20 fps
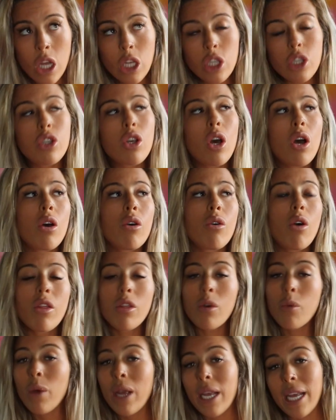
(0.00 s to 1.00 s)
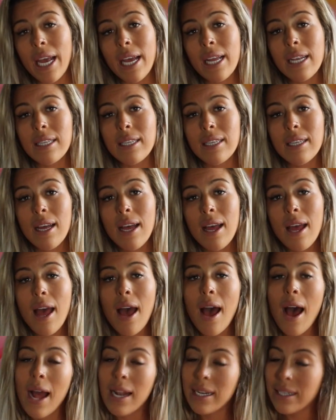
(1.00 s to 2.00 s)
So on the weekends,
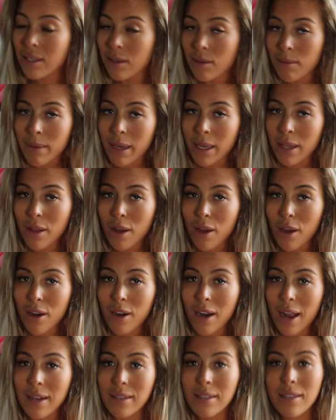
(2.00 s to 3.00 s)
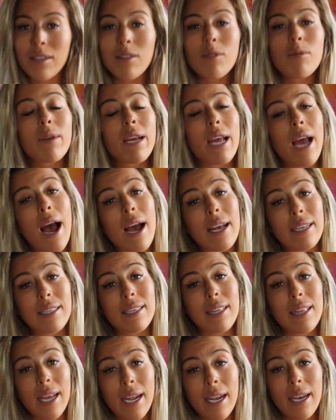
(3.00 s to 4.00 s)
I'd still be alone. I'd still be
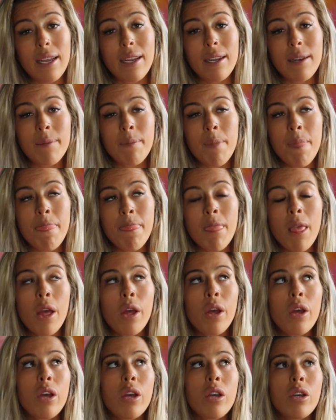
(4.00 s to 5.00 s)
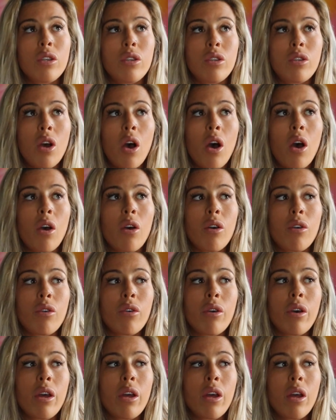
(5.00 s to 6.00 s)
isolated.
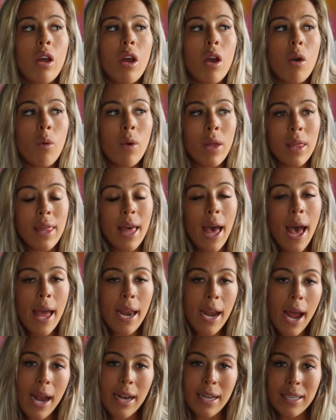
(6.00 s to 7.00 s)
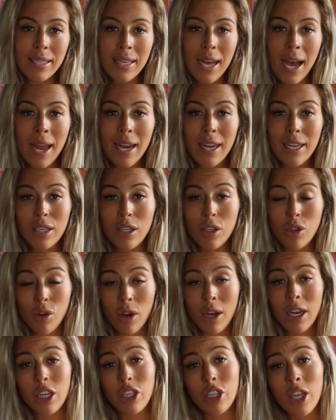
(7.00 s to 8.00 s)
So with that, I decided to
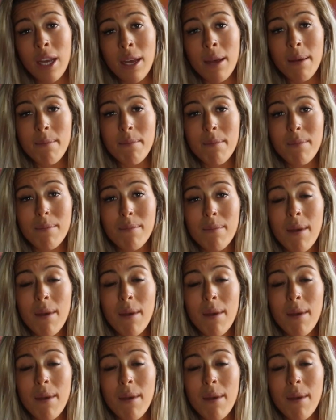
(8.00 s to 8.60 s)
join a gym.